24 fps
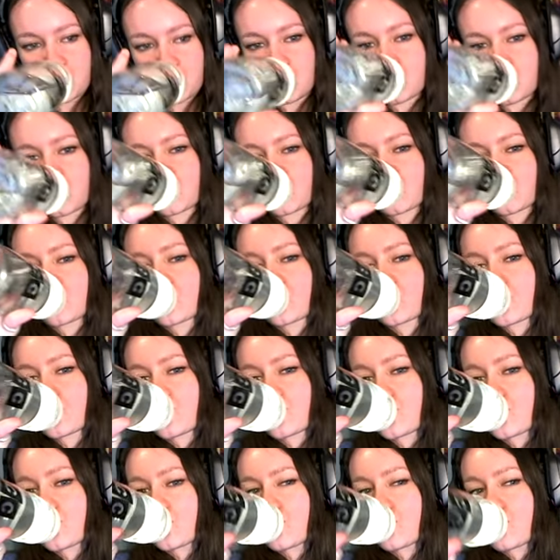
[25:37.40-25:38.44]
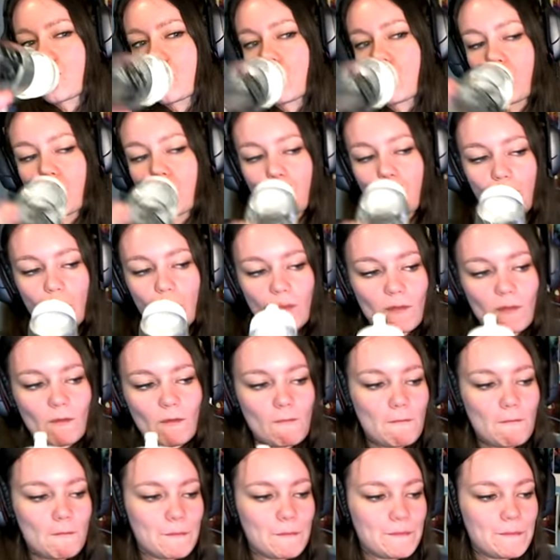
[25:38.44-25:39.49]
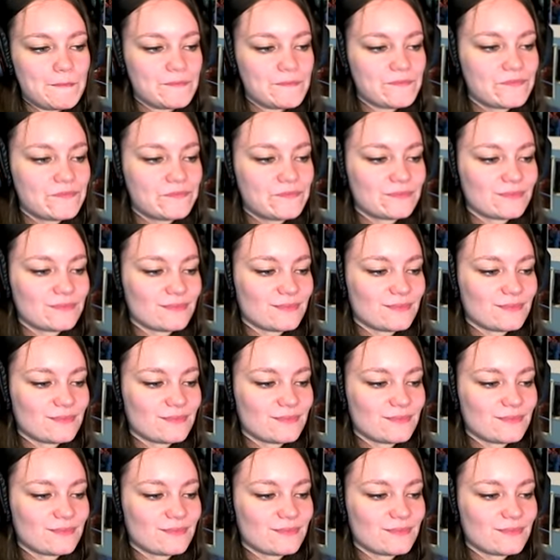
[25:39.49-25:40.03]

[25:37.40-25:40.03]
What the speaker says: Nothing is said.